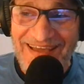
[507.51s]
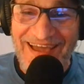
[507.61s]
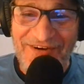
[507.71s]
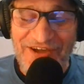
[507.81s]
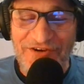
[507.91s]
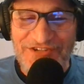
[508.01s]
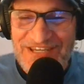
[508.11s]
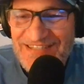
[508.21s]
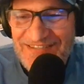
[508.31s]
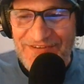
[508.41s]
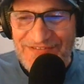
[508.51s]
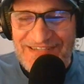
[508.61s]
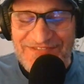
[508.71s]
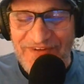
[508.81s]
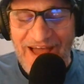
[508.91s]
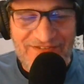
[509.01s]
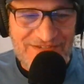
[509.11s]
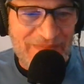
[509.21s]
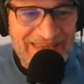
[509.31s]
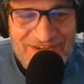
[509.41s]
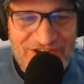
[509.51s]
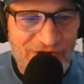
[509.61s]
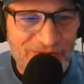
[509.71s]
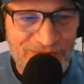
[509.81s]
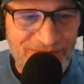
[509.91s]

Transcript: It was just. I was just making a joke.